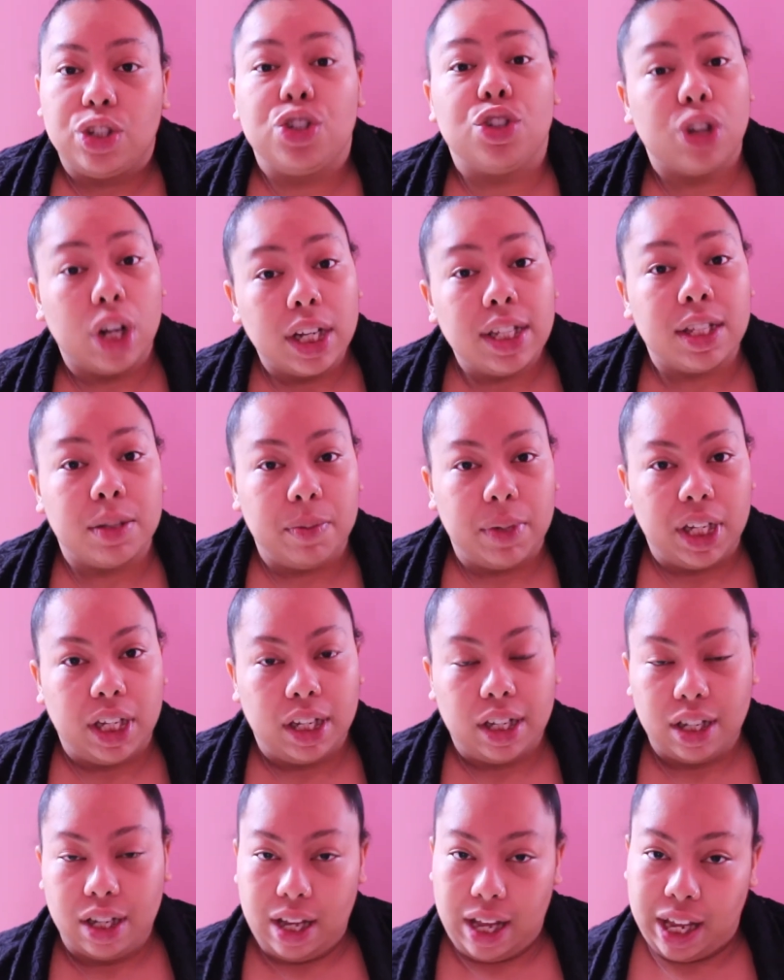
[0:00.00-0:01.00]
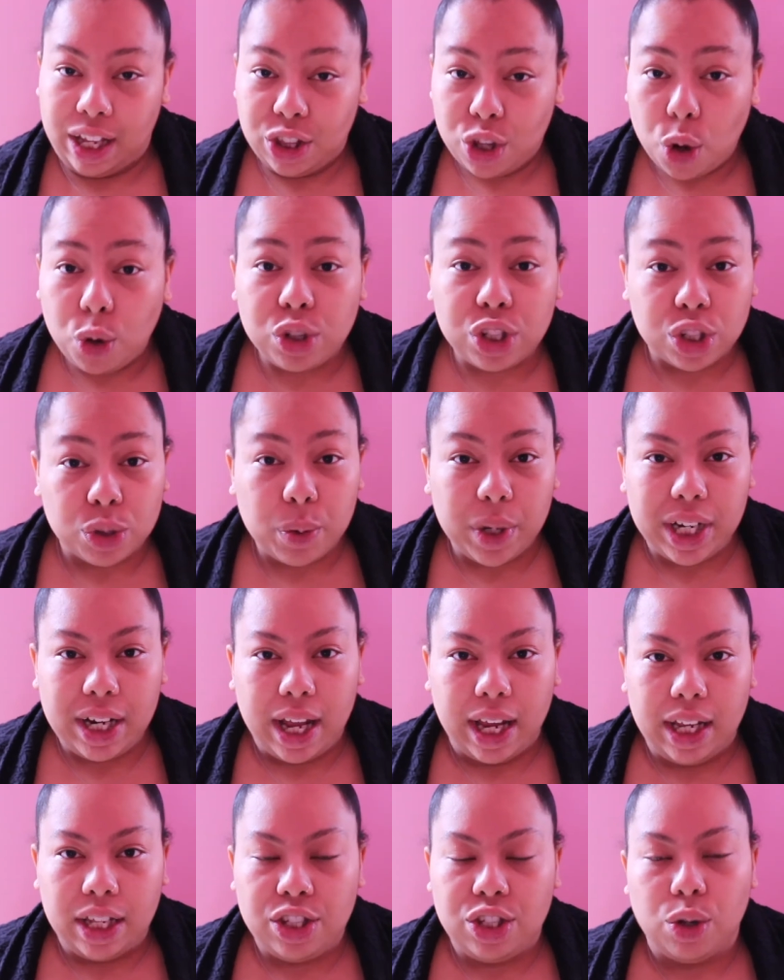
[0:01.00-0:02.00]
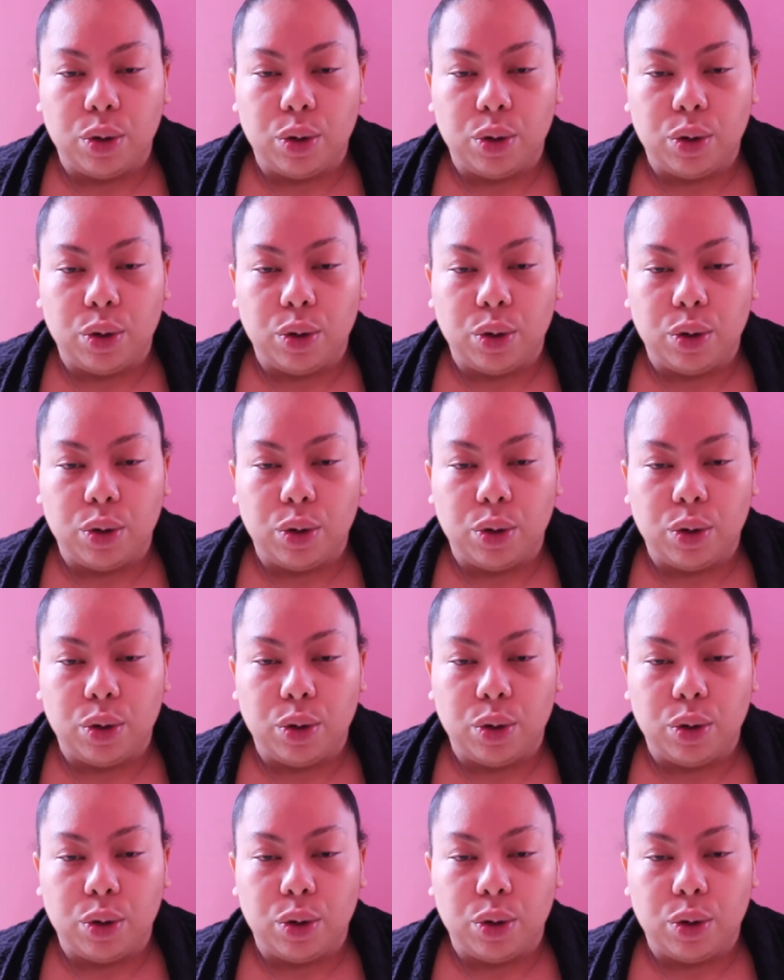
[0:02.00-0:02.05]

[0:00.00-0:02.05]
Trust me, in those 3 days,